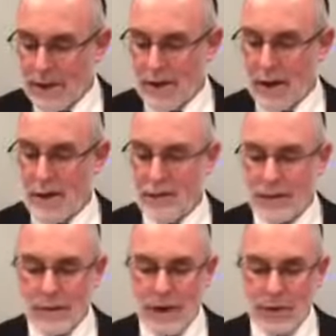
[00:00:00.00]
we know,
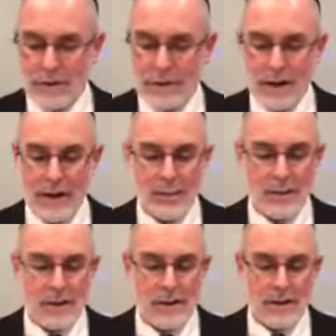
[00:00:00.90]
that we always studied,
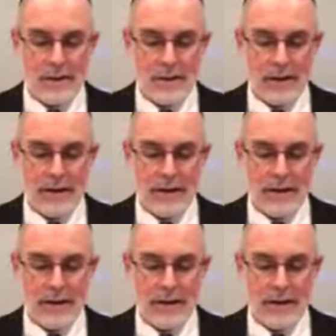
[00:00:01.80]
which is